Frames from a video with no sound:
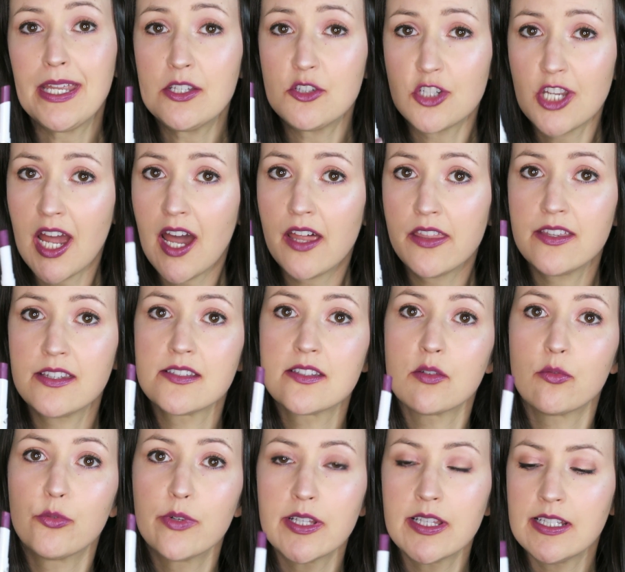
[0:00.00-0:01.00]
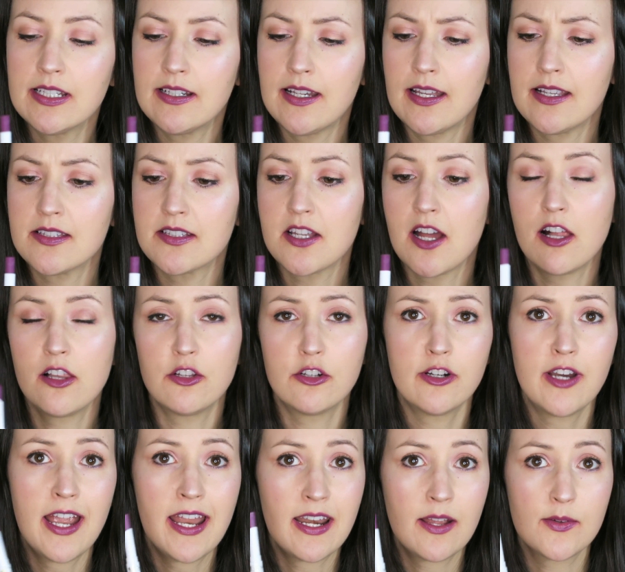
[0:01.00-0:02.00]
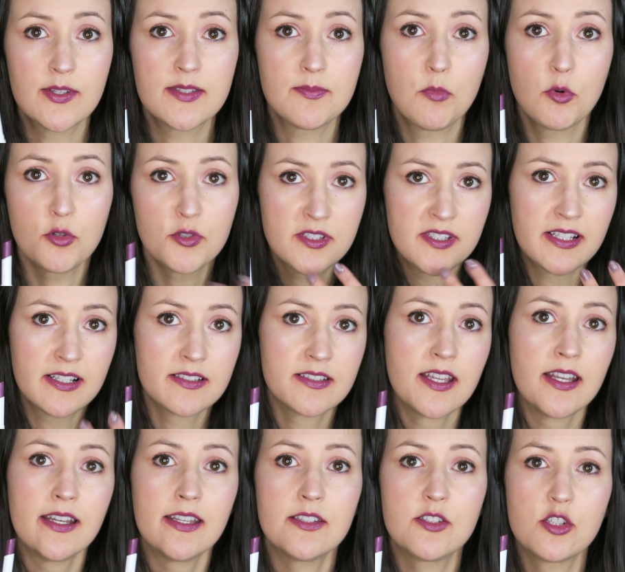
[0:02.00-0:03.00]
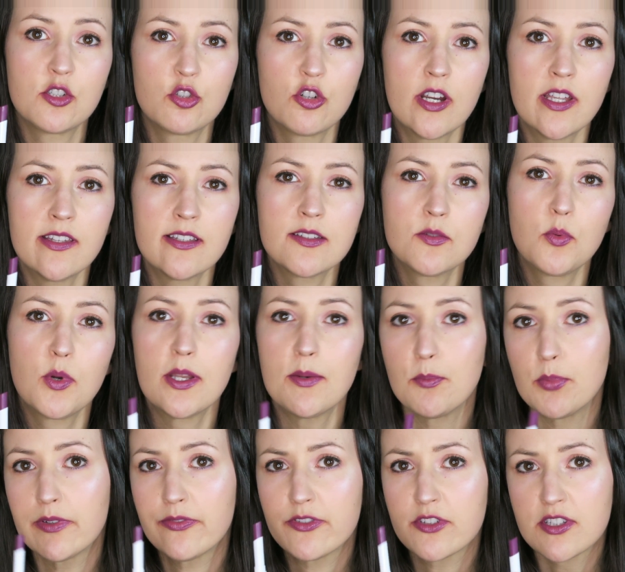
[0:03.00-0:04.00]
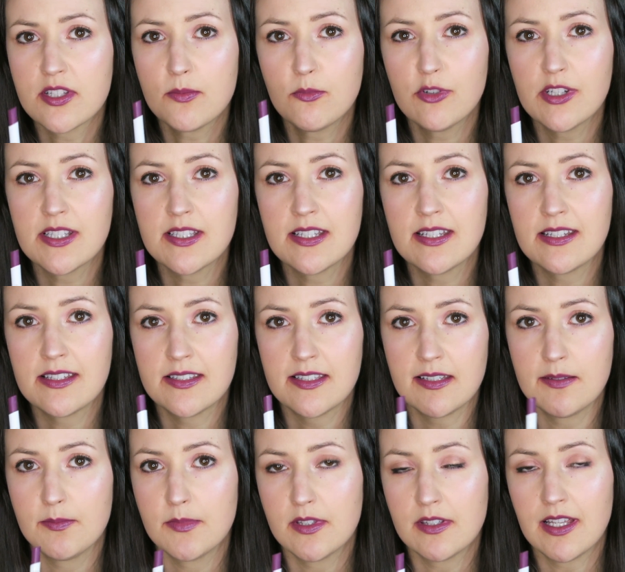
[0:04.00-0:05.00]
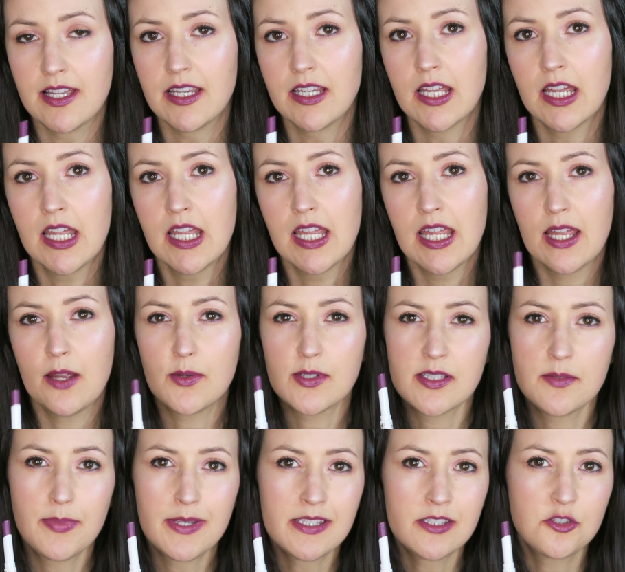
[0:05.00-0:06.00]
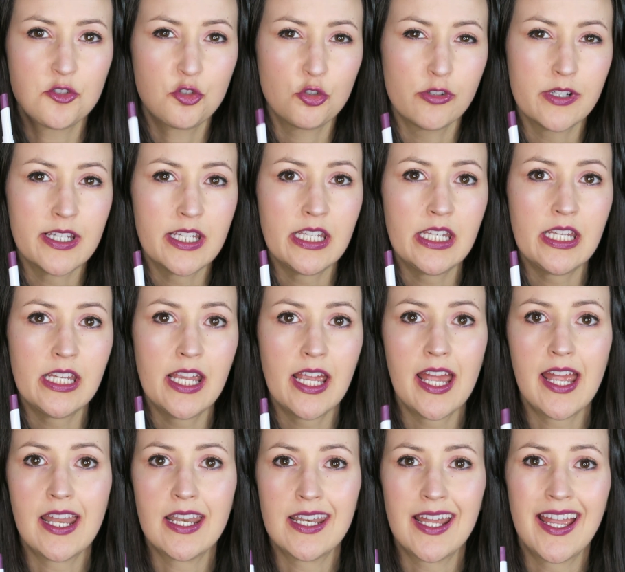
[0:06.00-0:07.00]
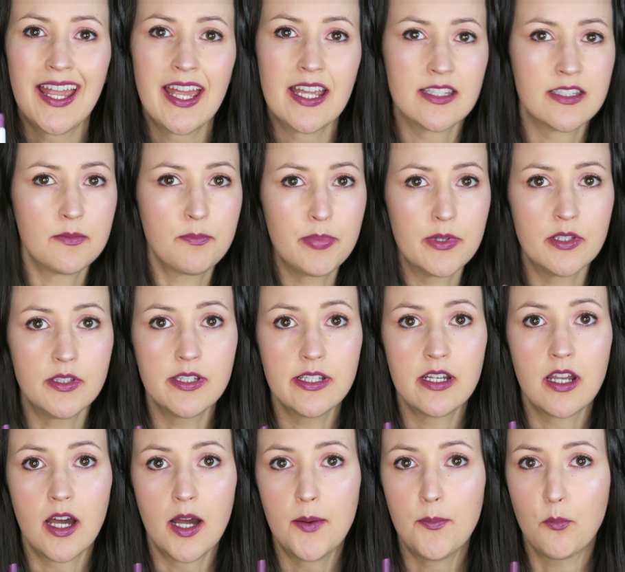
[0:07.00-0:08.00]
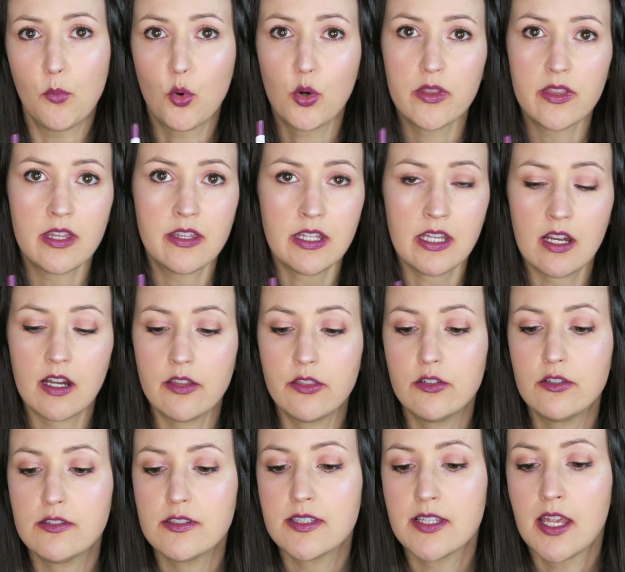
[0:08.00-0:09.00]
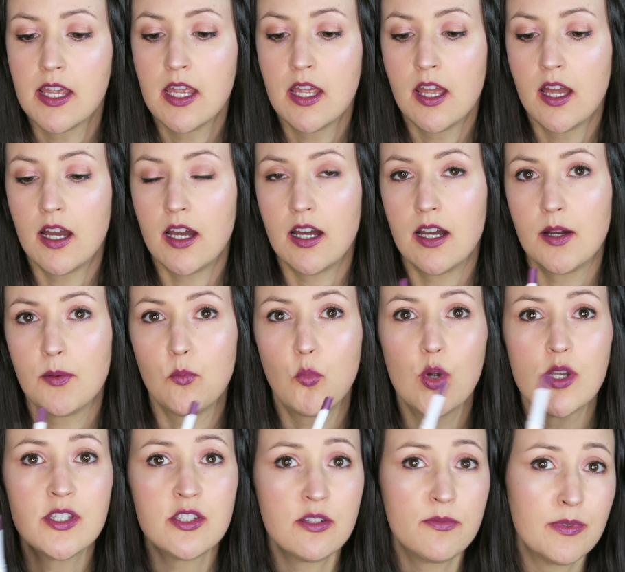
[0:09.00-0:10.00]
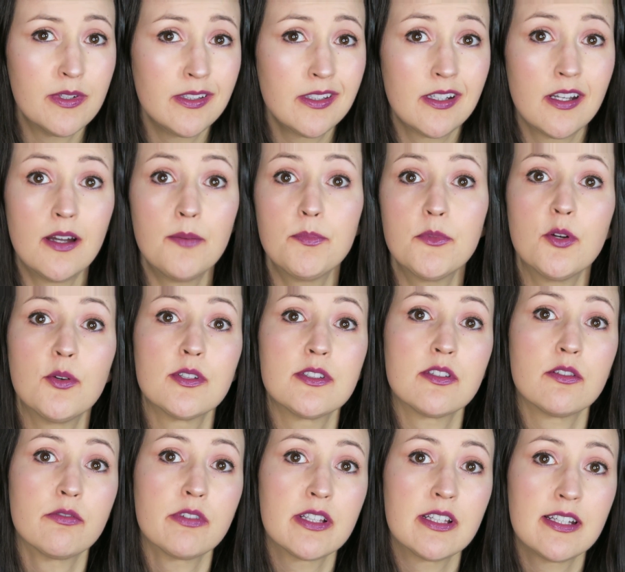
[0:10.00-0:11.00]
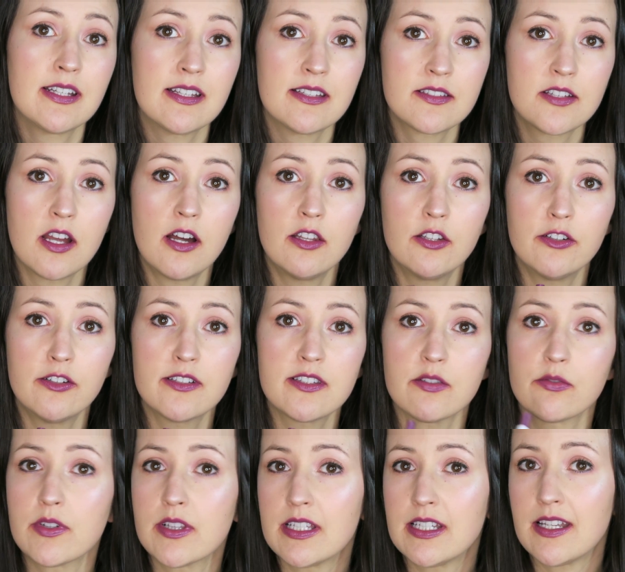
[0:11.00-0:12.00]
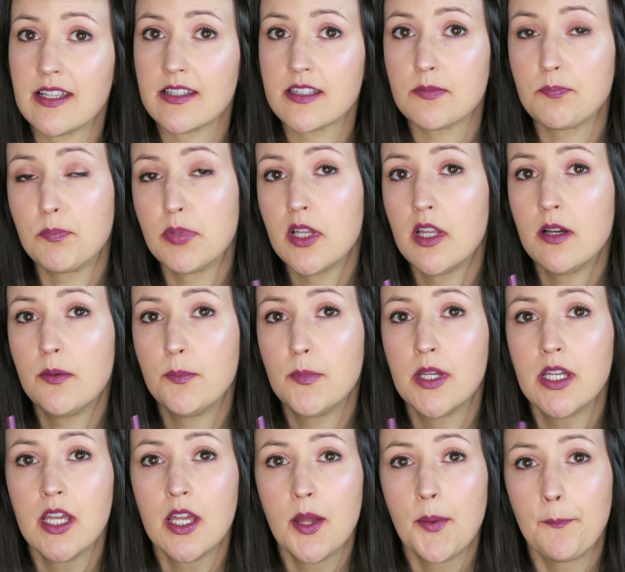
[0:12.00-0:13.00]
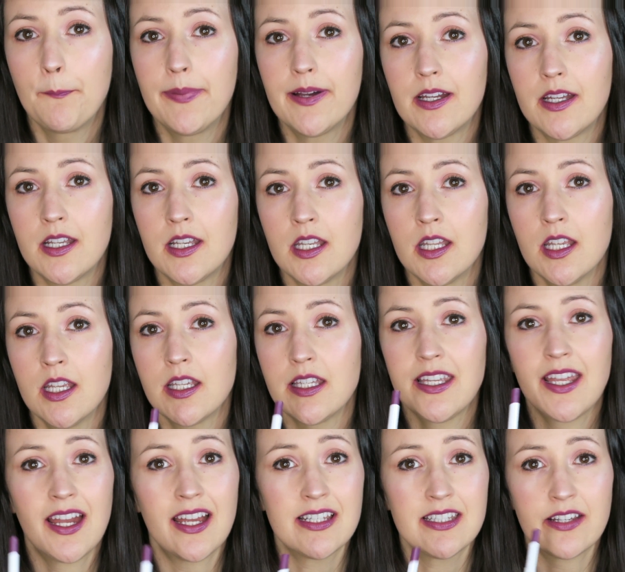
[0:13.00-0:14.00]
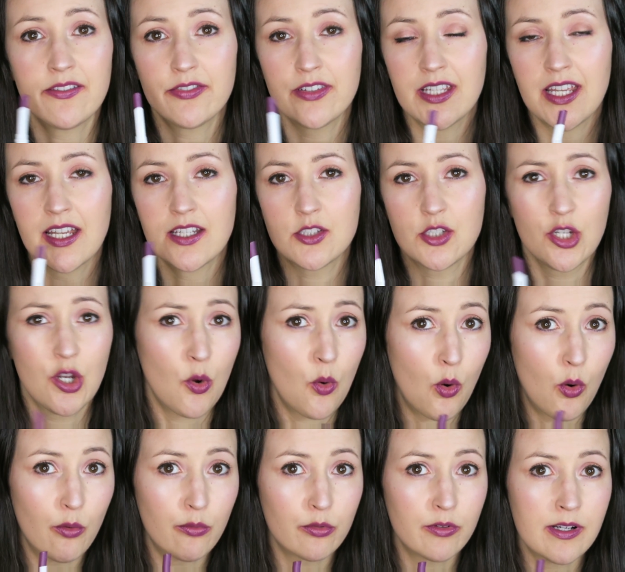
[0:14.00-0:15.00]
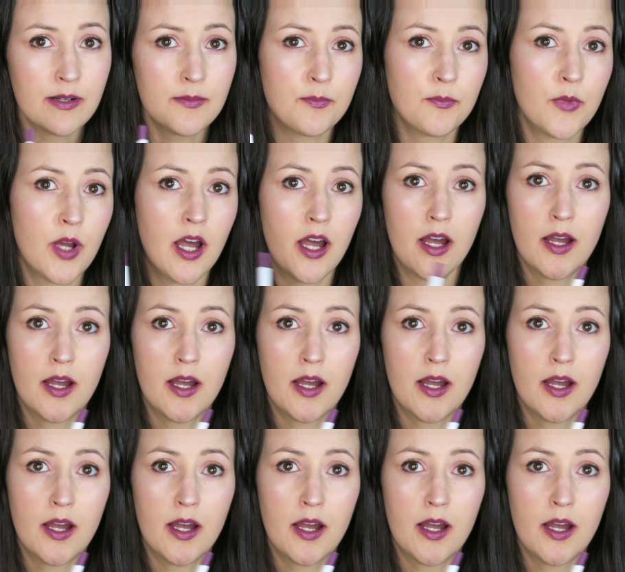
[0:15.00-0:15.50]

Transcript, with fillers: Beach Goth is a really nice color, and I was most excited to try this one, but for some reason it seemed like it was a bit streaky and I had to build it up more than the others. Once you build it up though, it's a really nice color, it's a really nice plum, but yeah, I definitely had to go over it